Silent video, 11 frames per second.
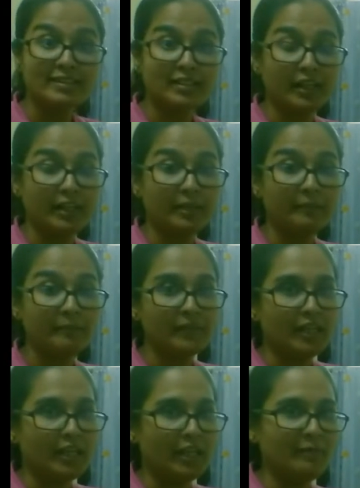time,
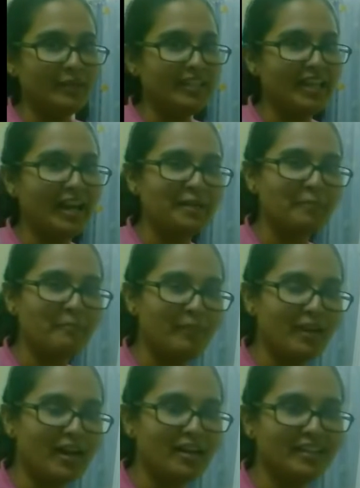Emily had a
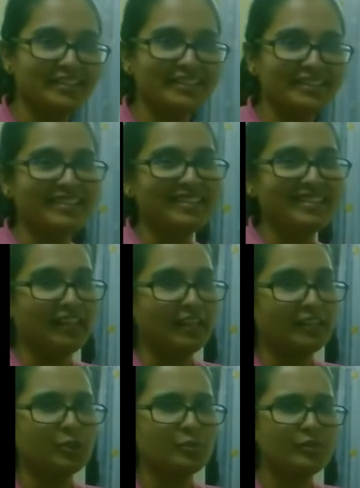plan. Like
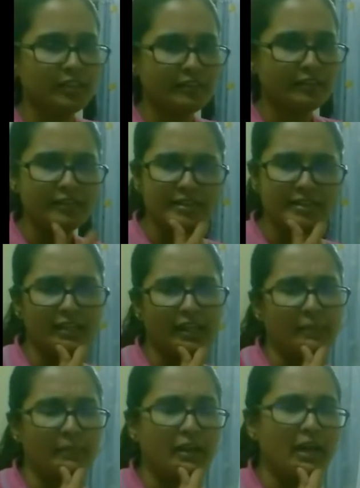today, this
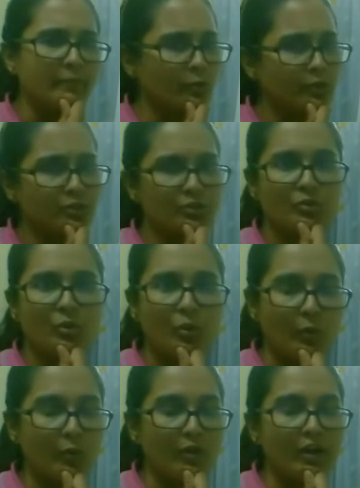time, I'm going to
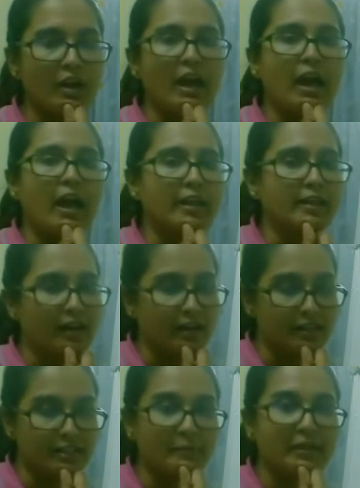go and
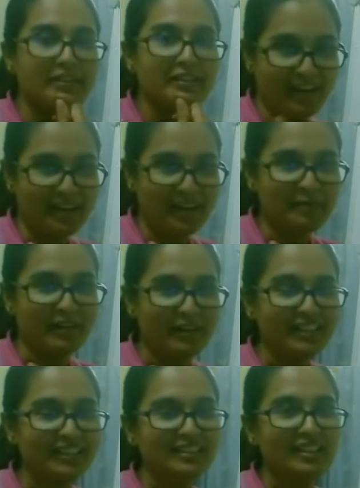ask my
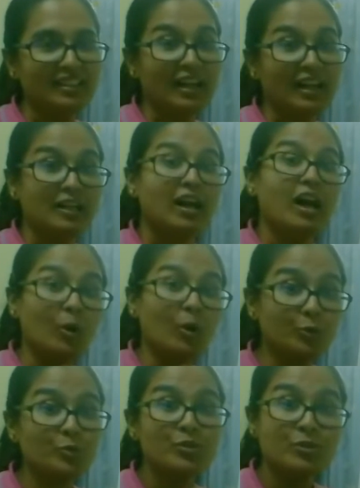grandma how
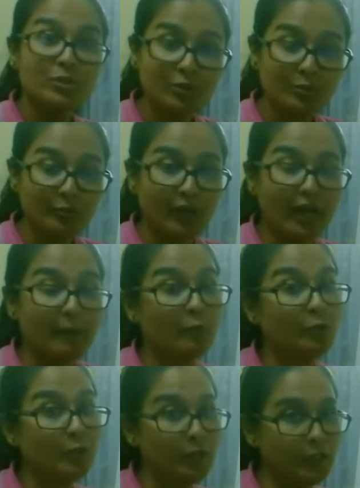to sew. I'm going to
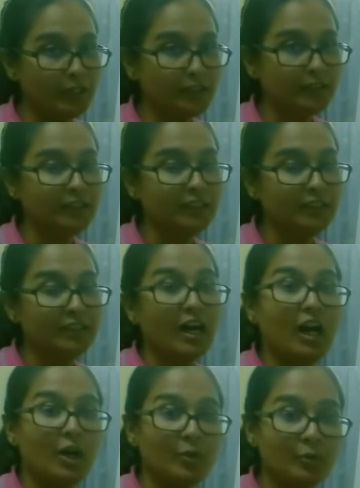learn
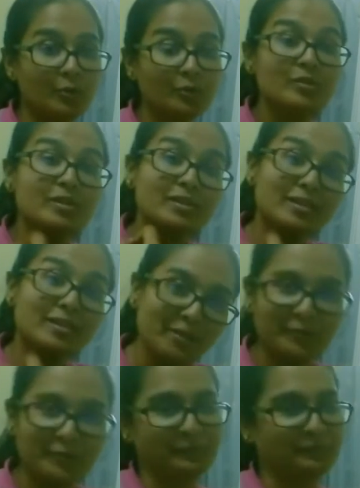how to
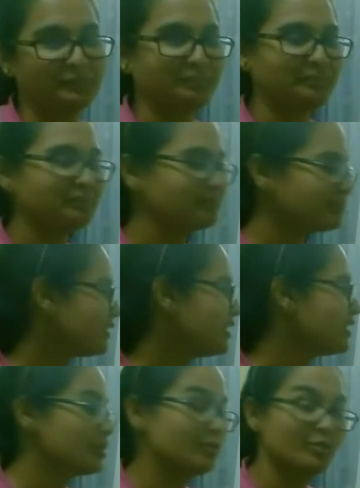sew.
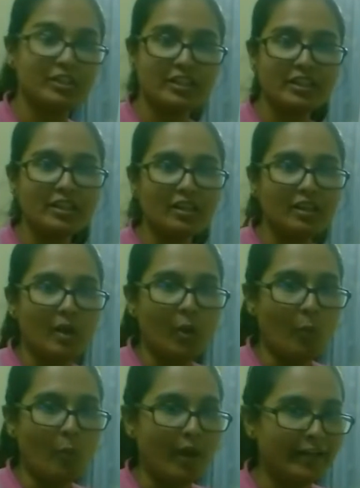So she
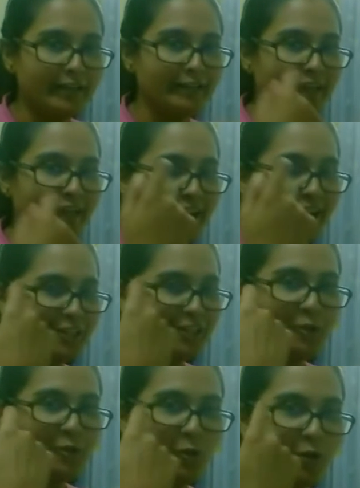went and she
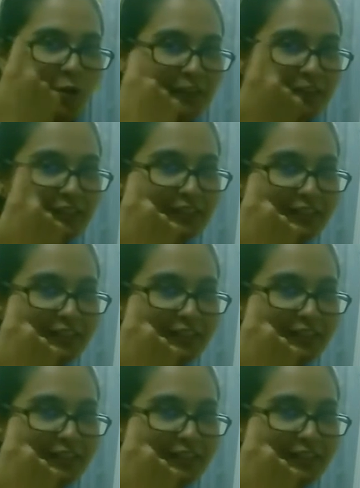knocked the